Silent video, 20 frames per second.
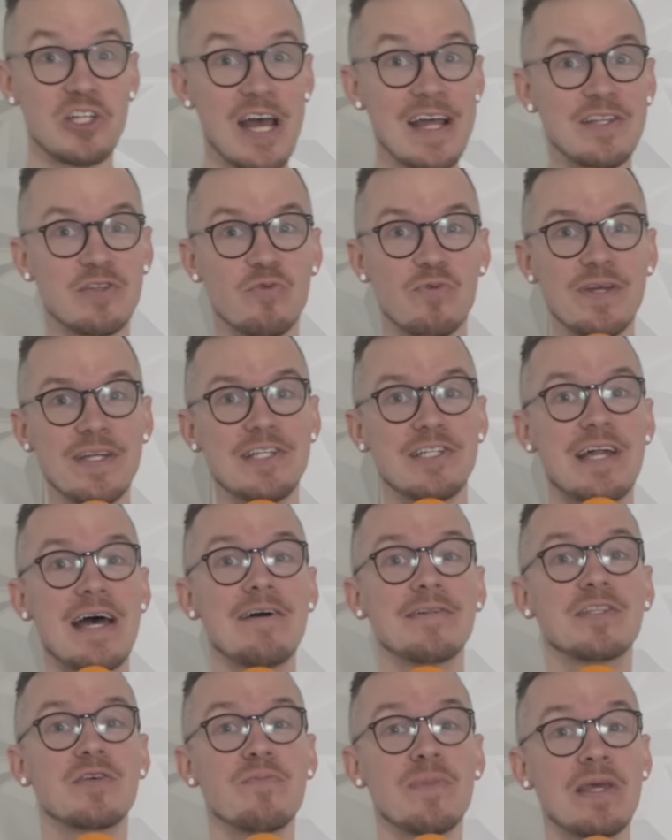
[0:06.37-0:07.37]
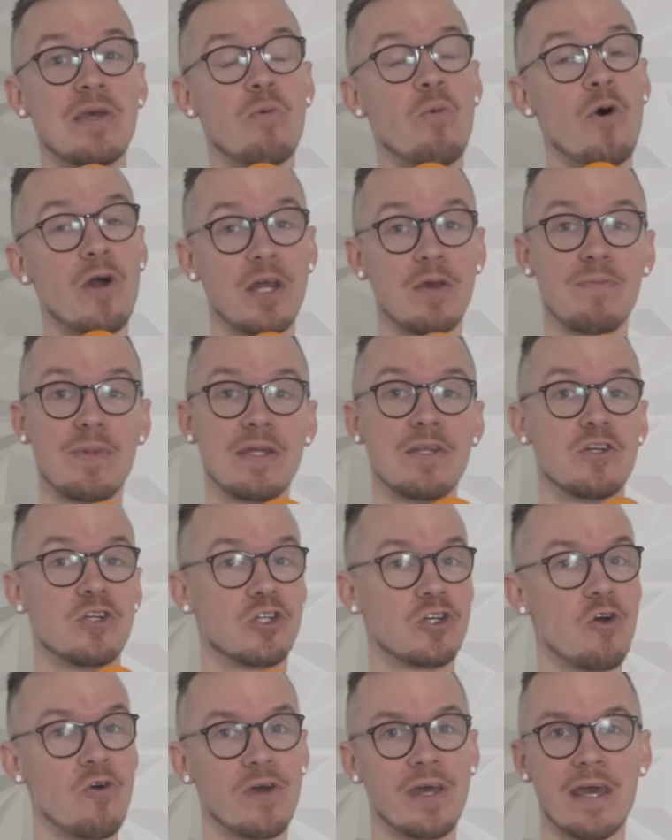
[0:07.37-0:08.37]
Shehds reached out to me wanting me to
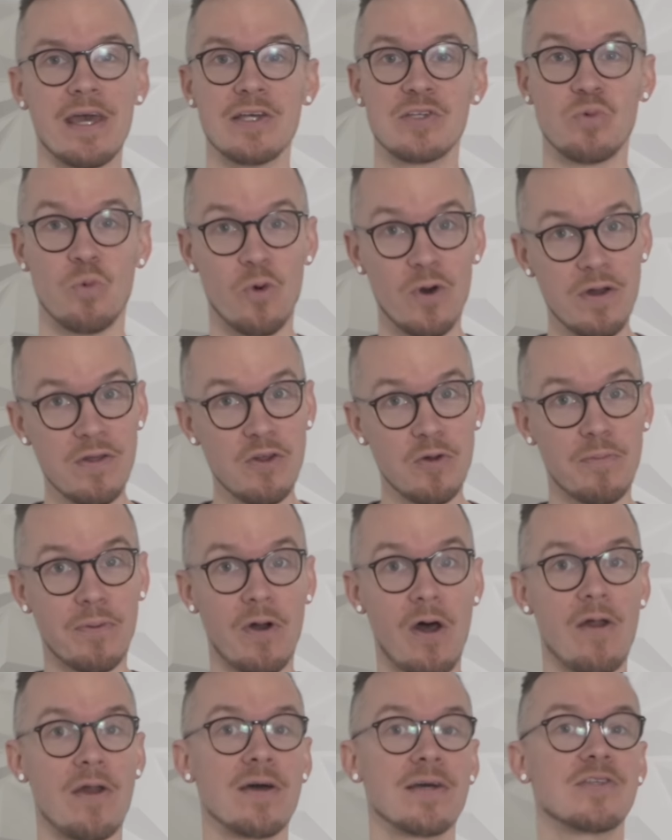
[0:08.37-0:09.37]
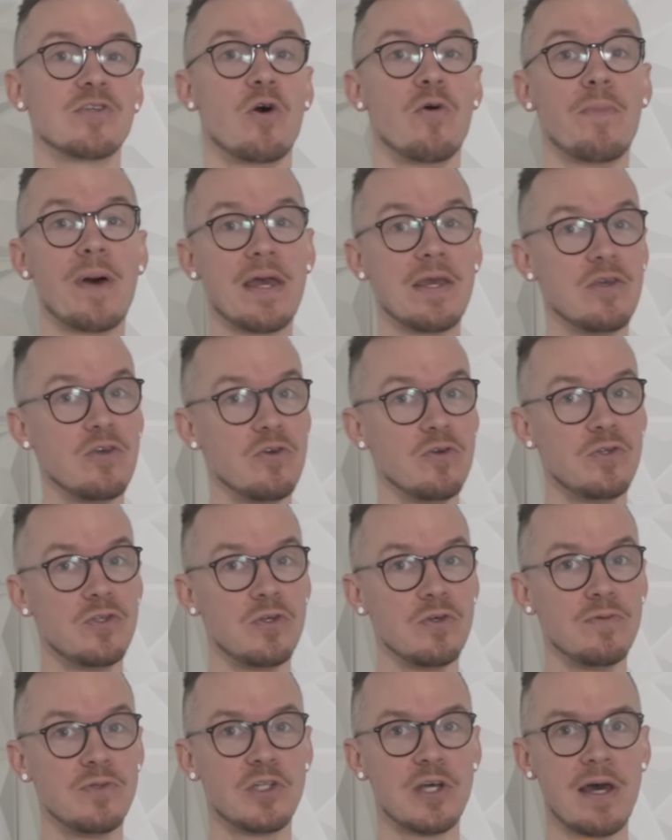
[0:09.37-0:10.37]
showcase one of their products on my
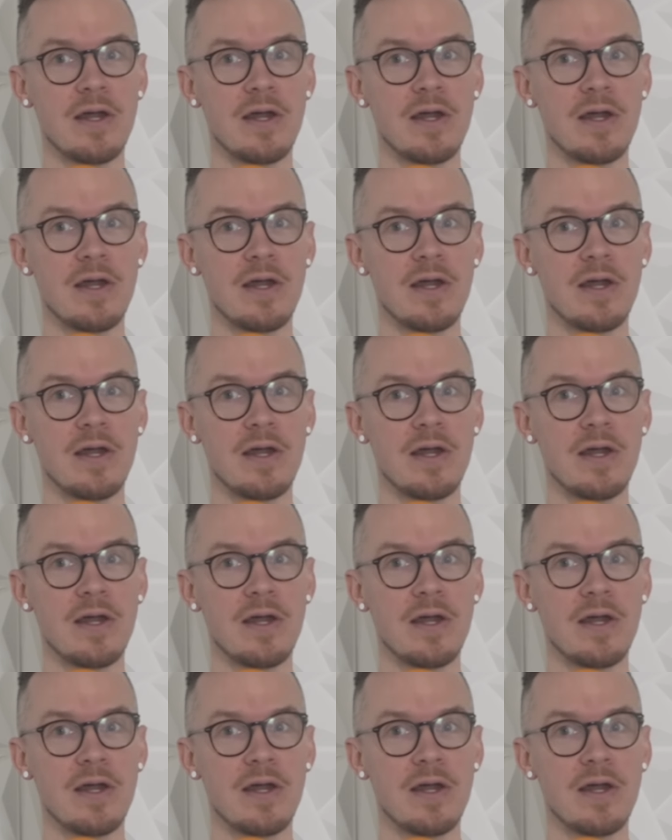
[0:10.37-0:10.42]
YouTube